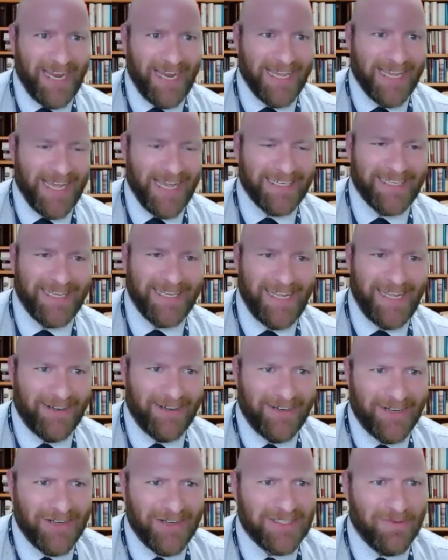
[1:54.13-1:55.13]
I got to
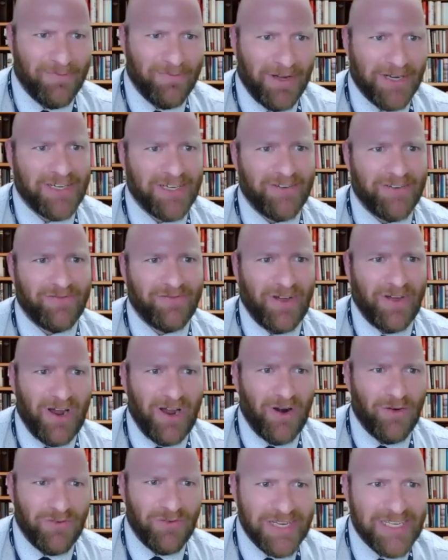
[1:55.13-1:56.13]
introduce a bunch of
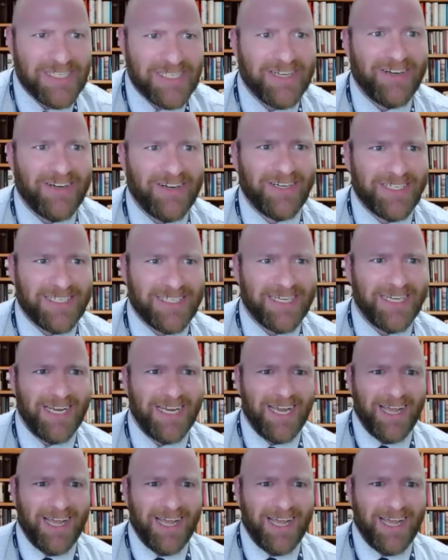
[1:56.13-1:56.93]
research